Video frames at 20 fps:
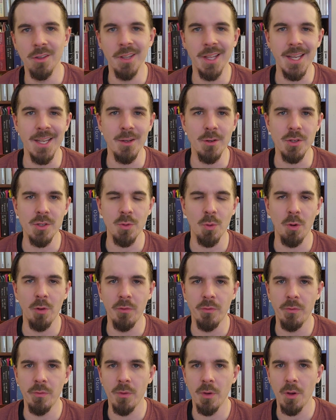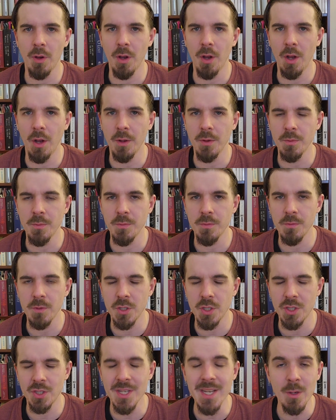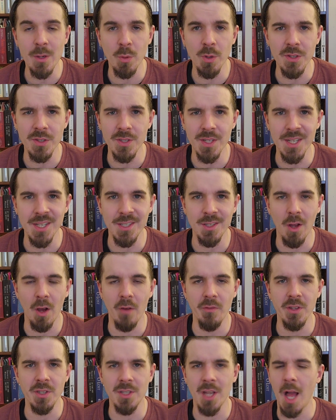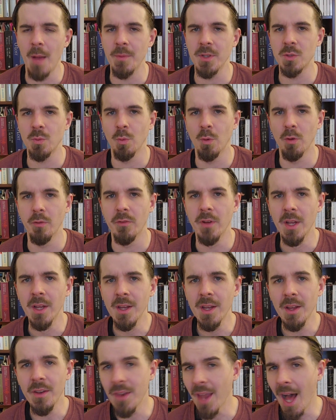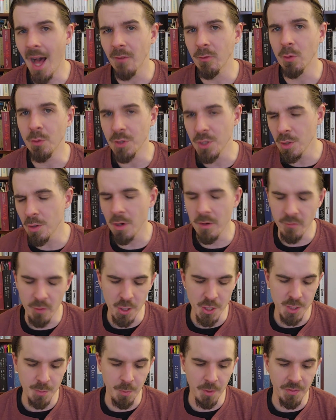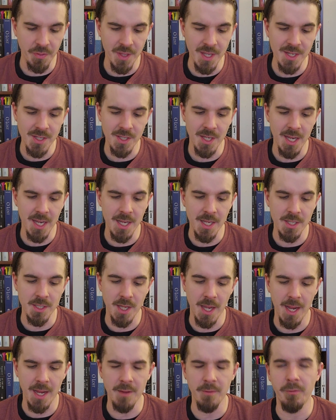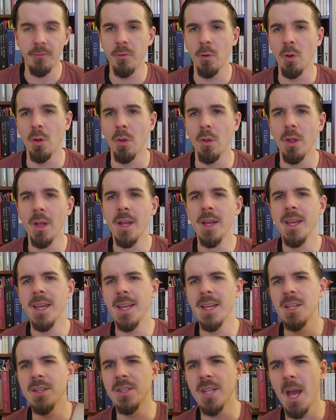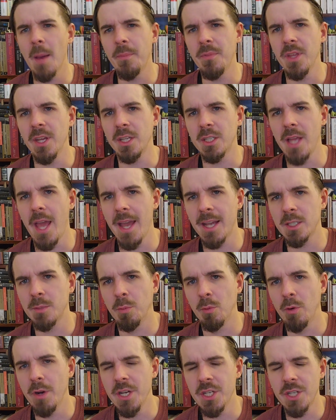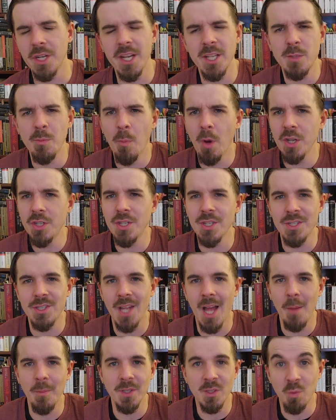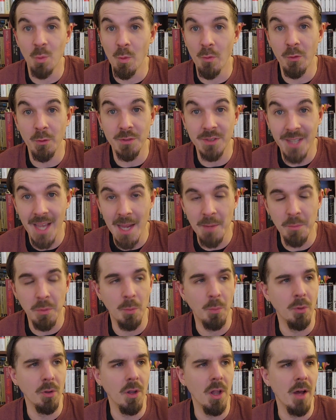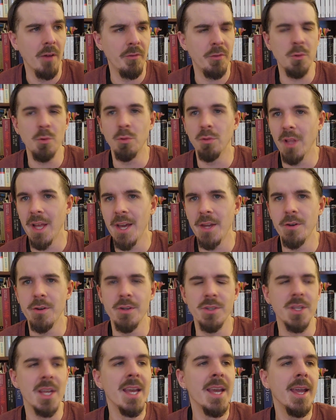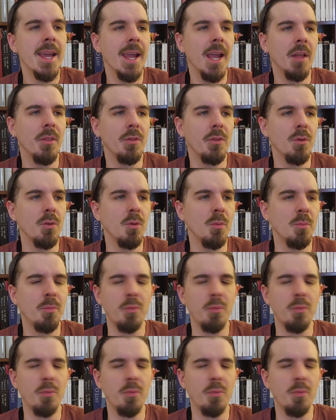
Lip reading: later sort of sequences of the Thomas Wolfe novel universe. But this is a full, in-depth exploration, as much as Thomas Wolfe was capable of, through letters and through